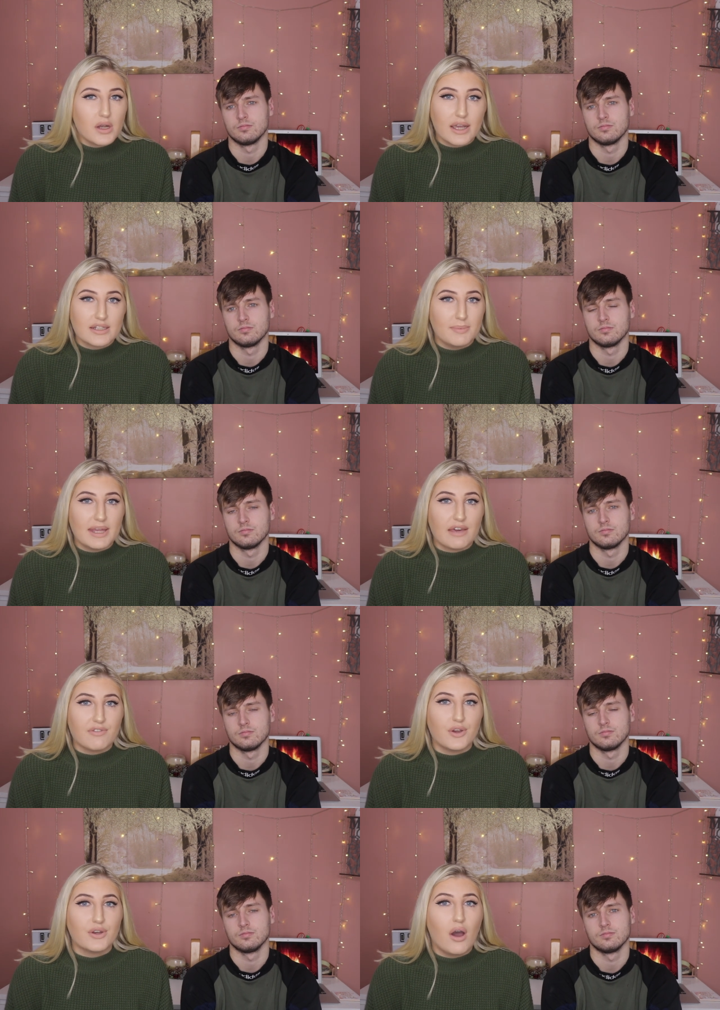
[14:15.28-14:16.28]
Speaker 1: like to be
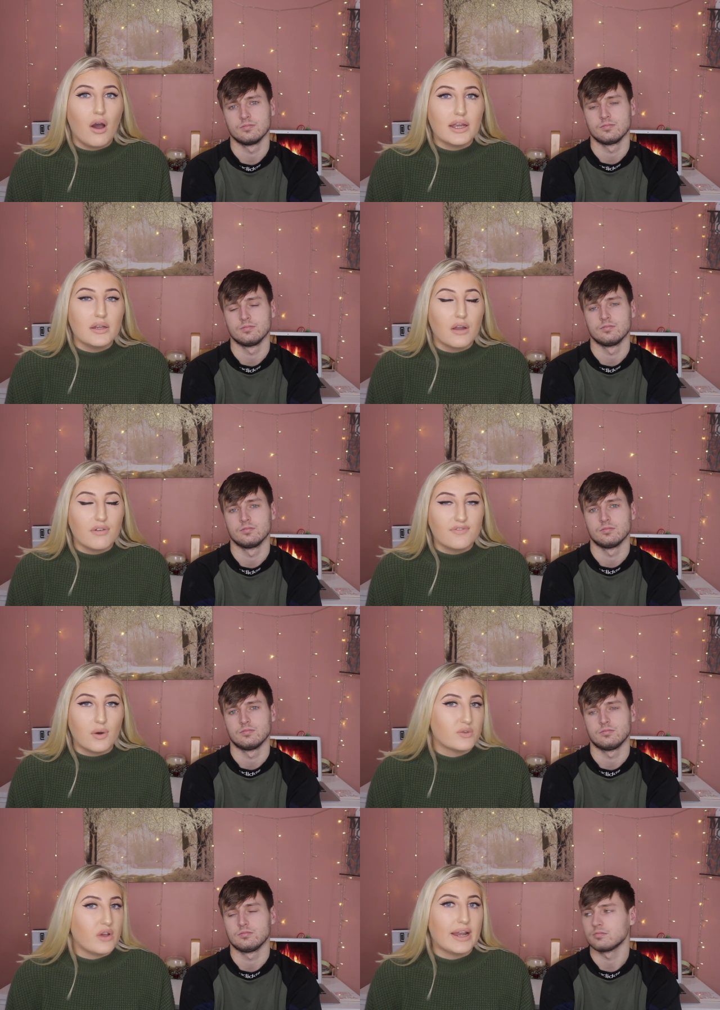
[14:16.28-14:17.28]
given. I love
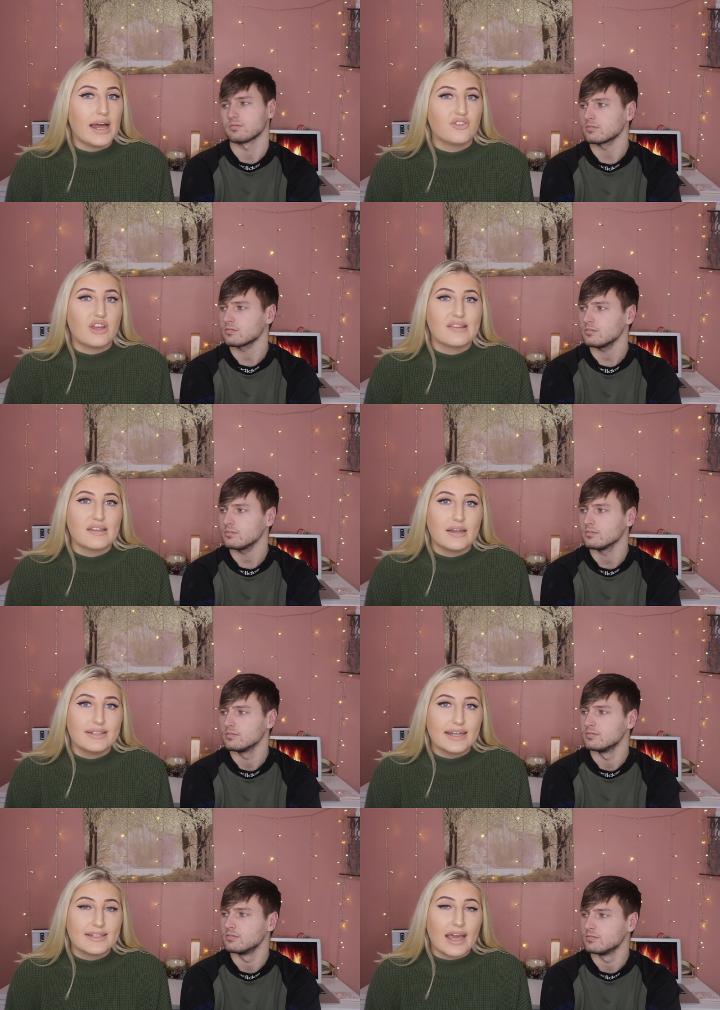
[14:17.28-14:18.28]
false eyelashes and
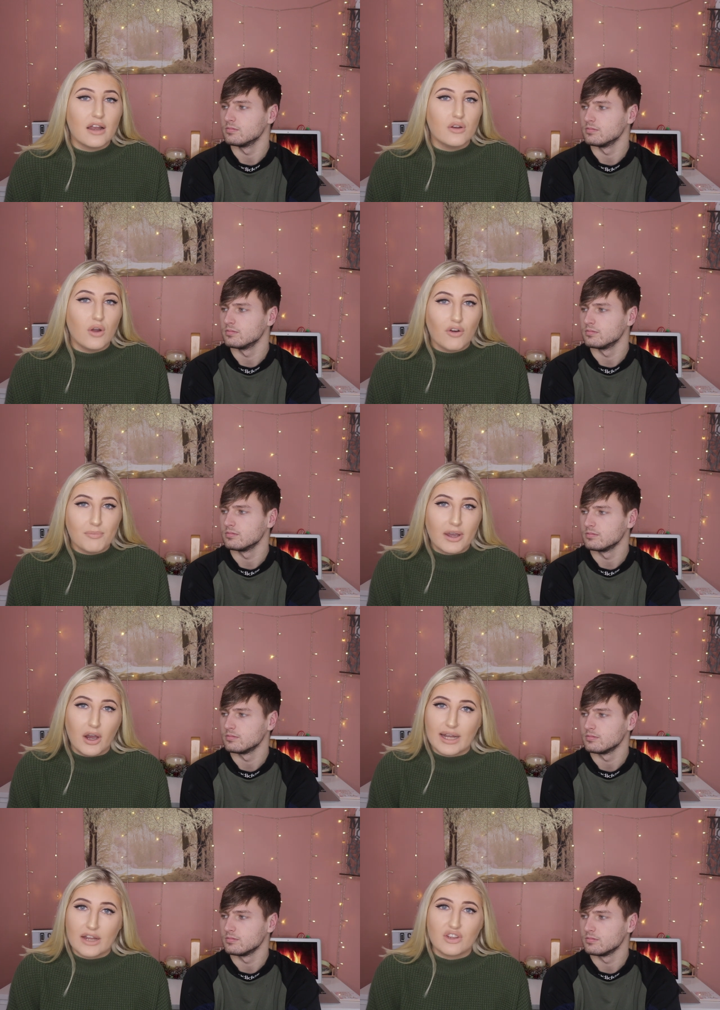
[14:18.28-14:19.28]
I tend to get a lot of
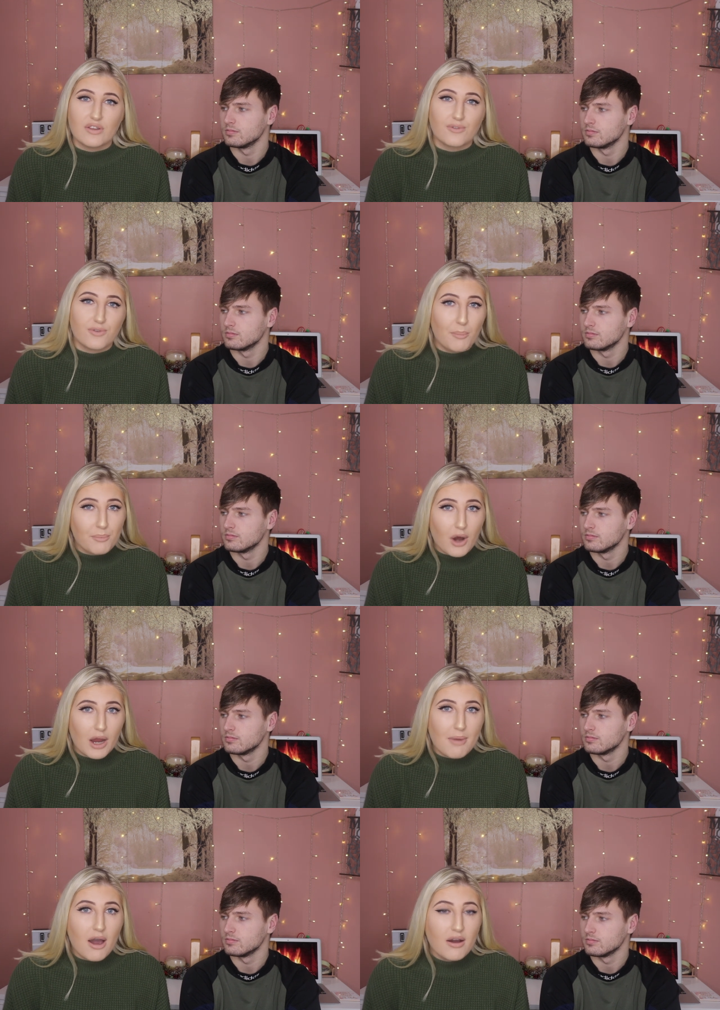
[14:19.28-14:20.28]
my eyelashes from
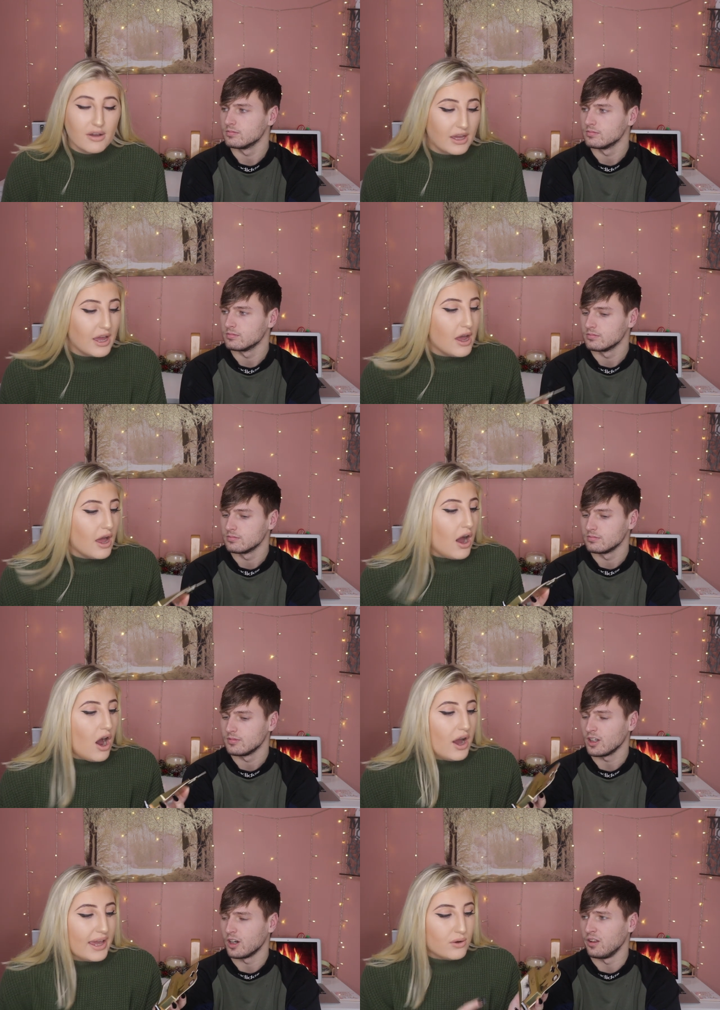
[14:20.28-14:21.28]
Primark.
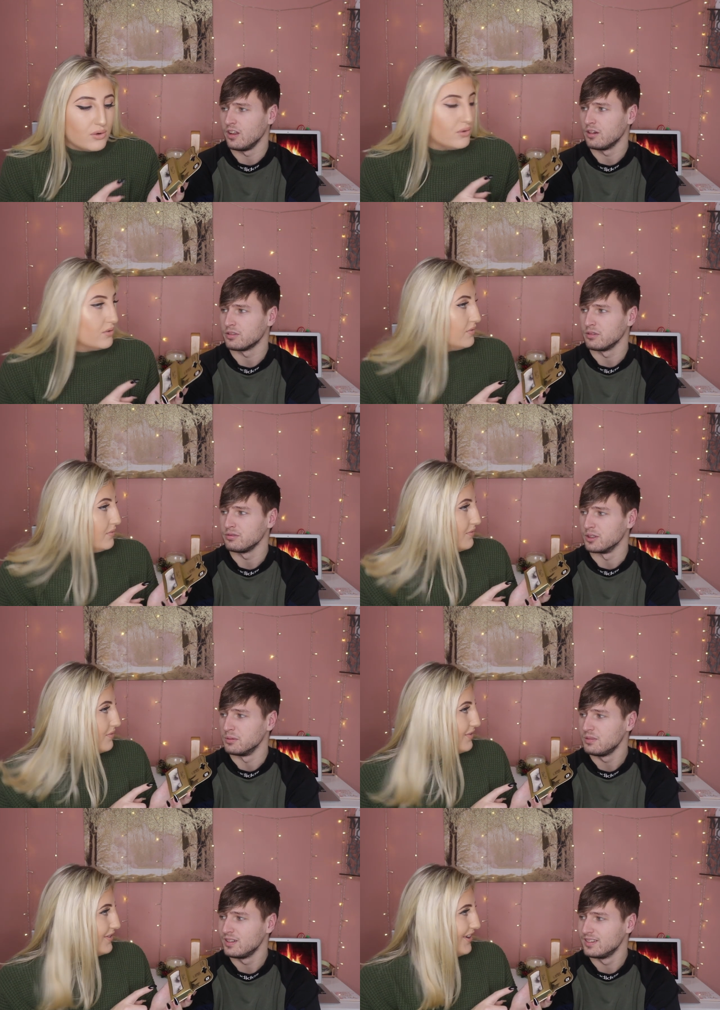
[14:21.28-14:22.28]
Speaker 2: Enough of
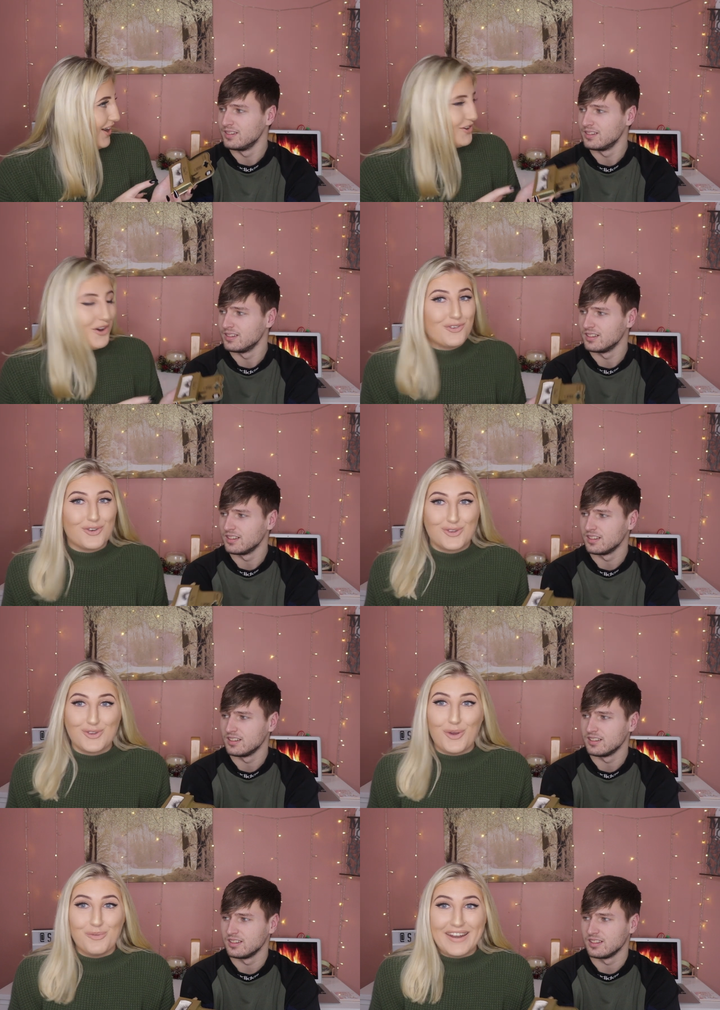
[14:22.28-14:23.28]
them.
Speaker 1: Yeah, I know, I've got
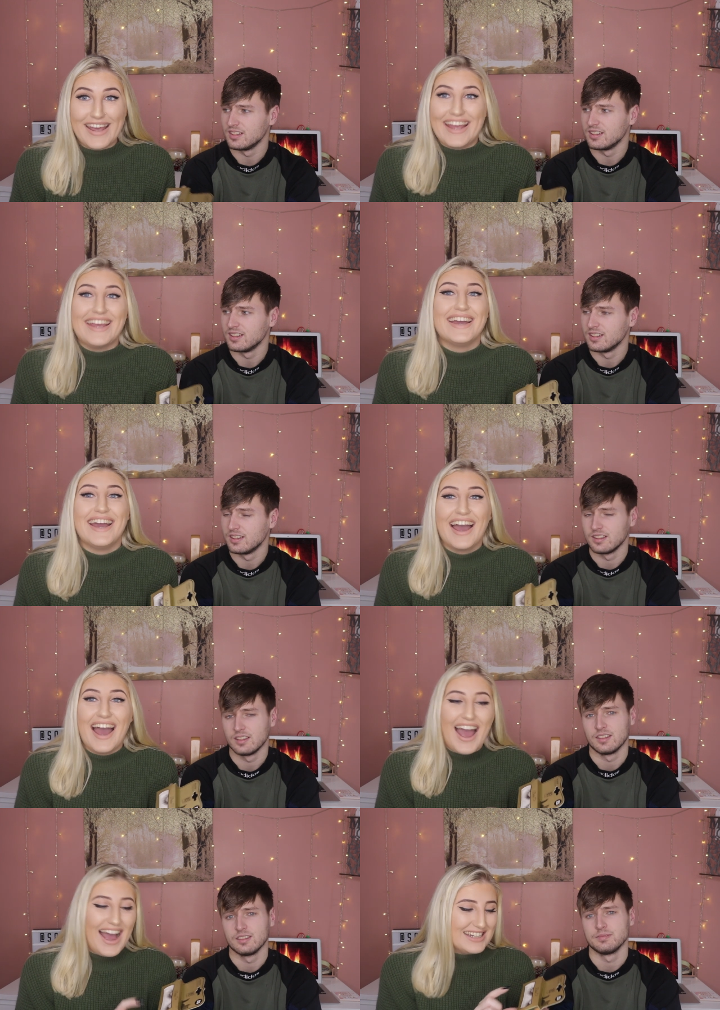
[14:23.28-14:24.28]
so many.
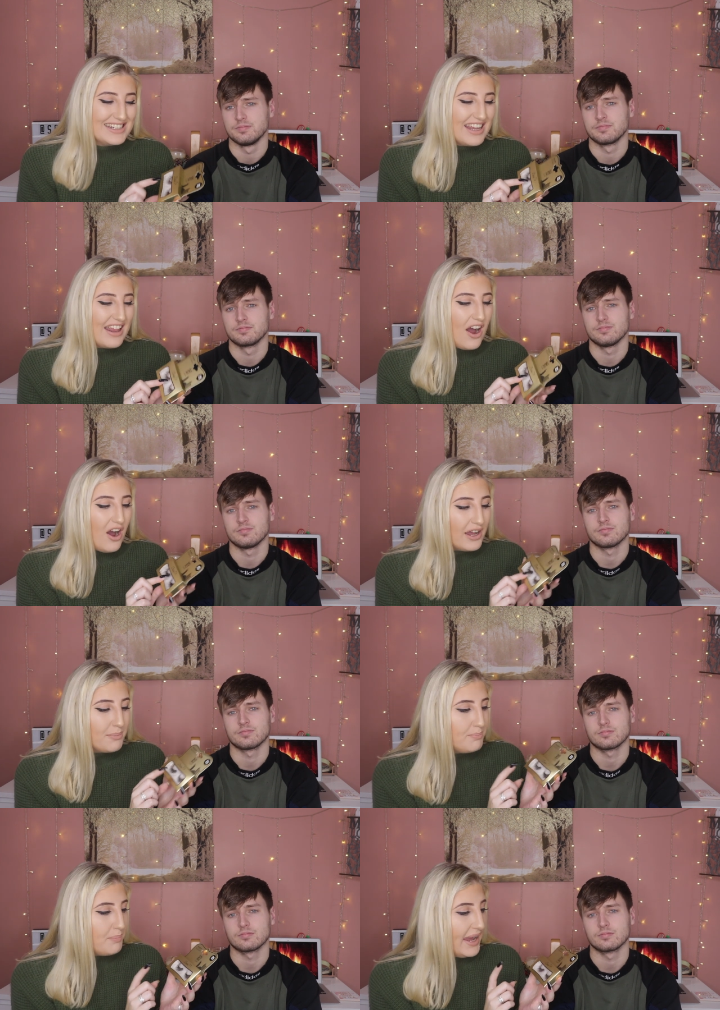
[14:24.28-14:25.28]
And
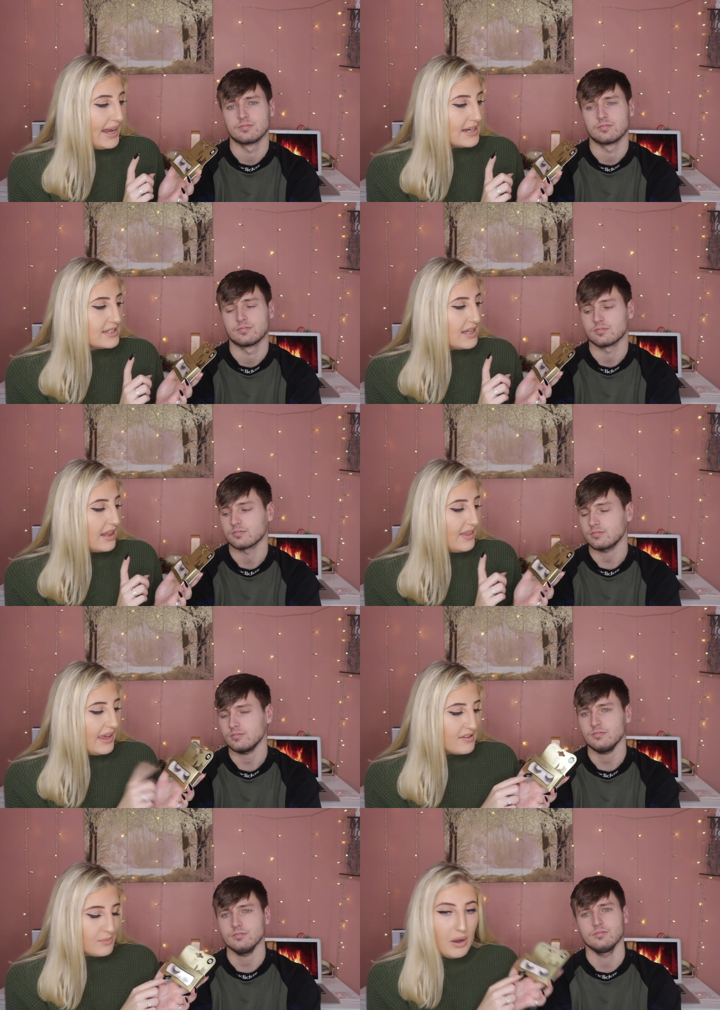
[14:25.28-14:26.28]
I picked
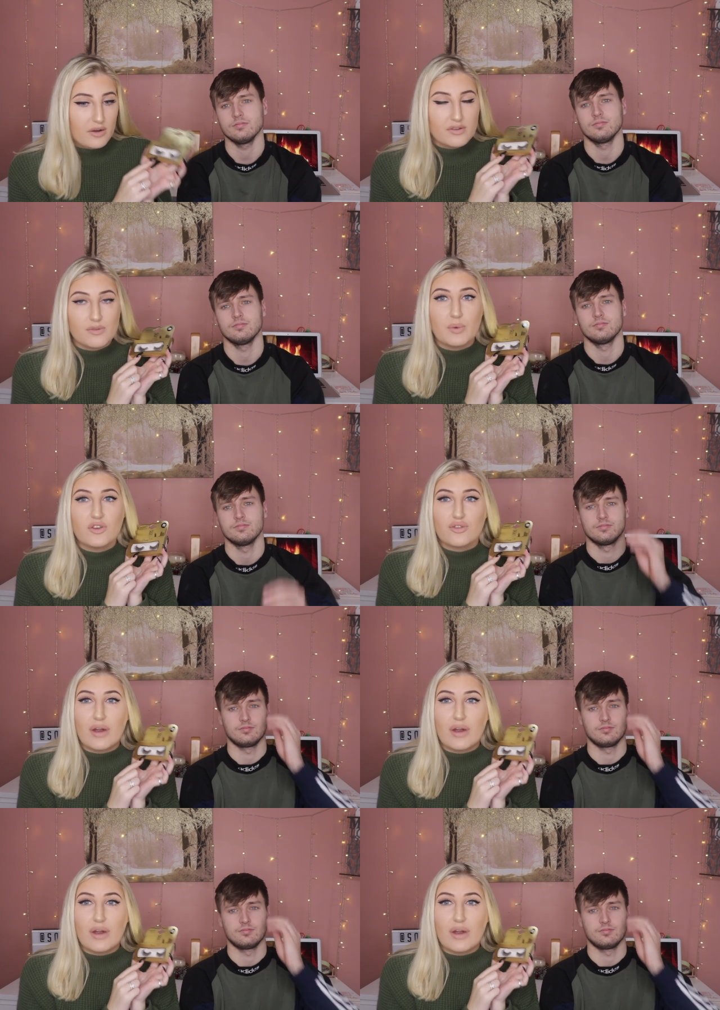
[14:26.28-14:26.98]
these ones, which are